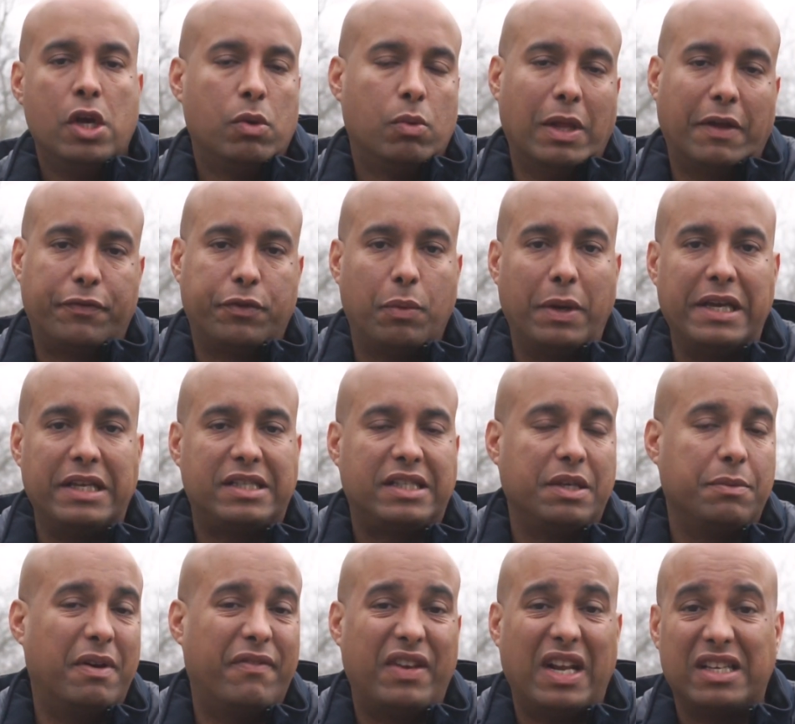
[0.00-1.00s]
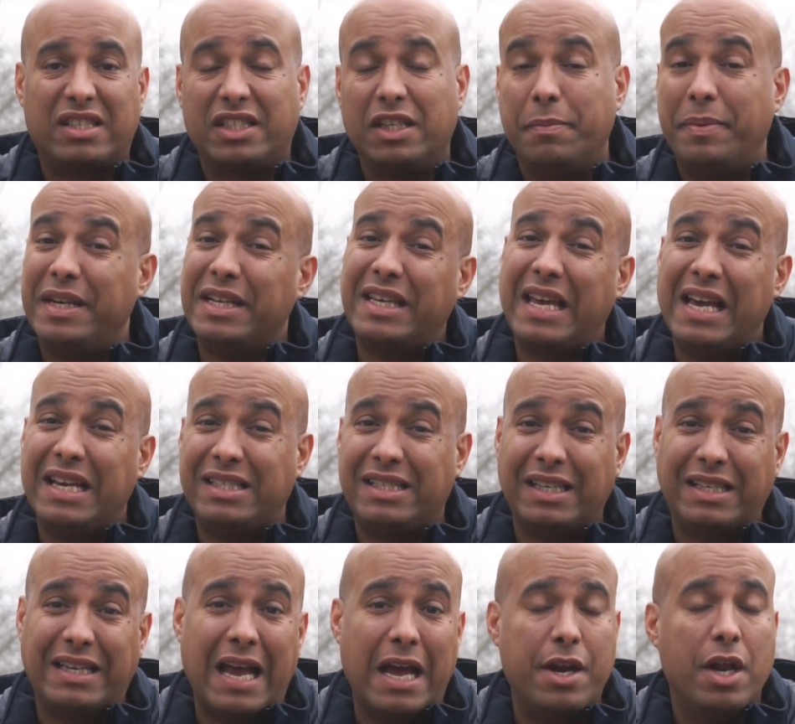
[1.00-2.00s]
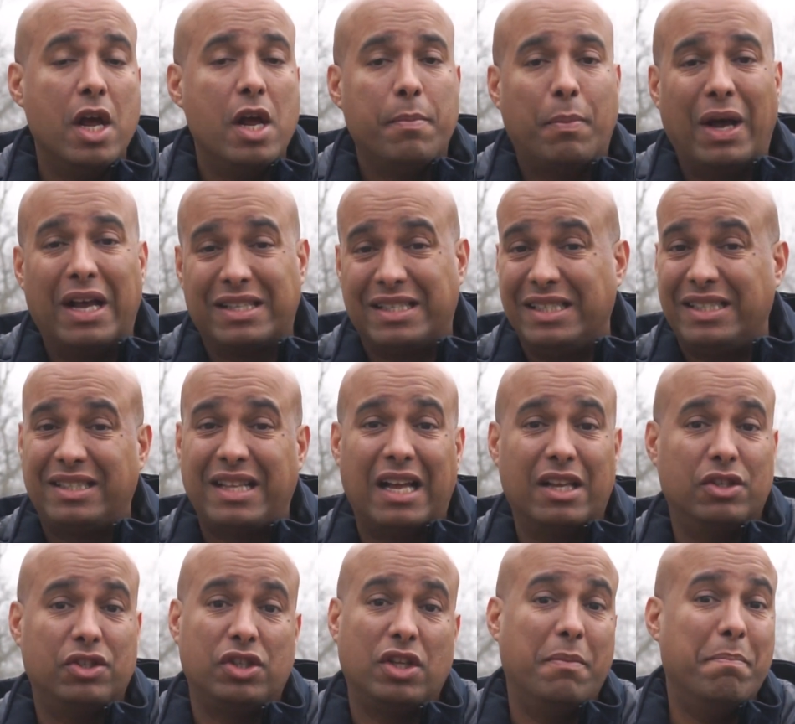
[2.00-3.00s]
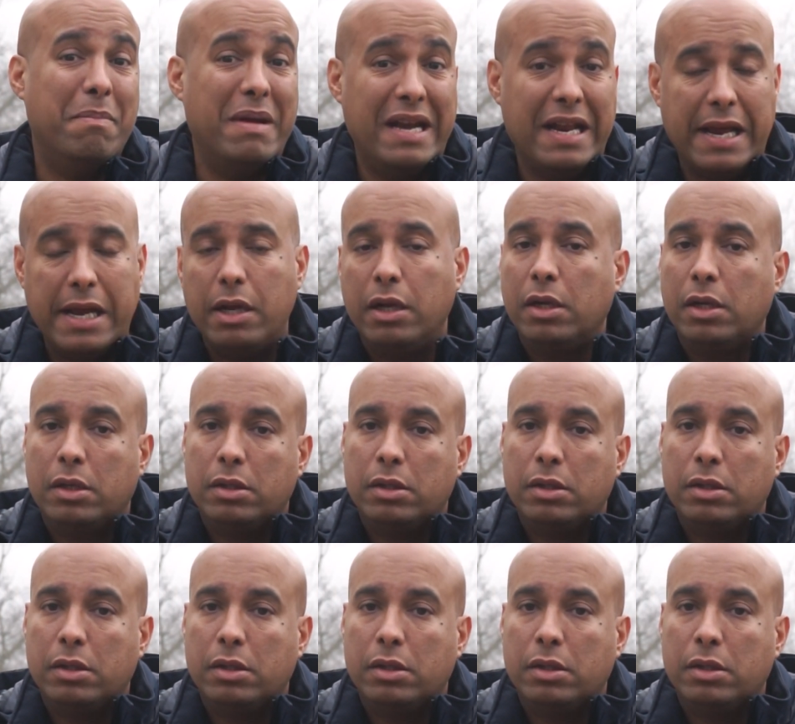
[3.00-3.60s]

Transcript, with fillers: We'll have to wait and see whether that's going to be the case again. But as it stands at the minute,